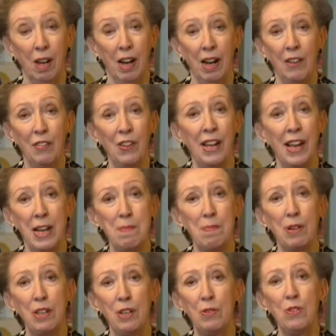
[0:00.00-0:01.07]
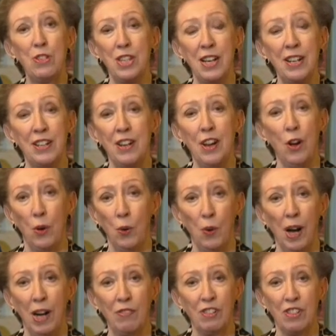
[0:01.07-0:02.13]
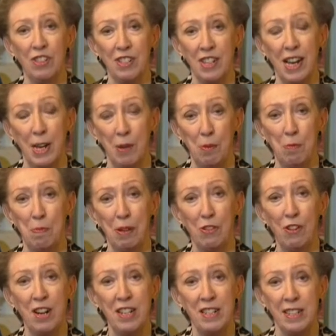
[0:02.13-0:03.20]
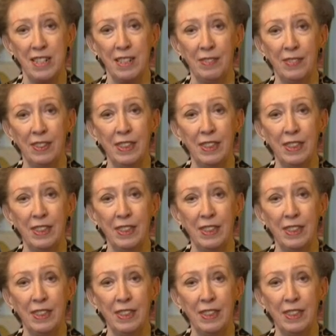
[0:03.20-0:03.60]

I think anybody who said no after today would be crazy.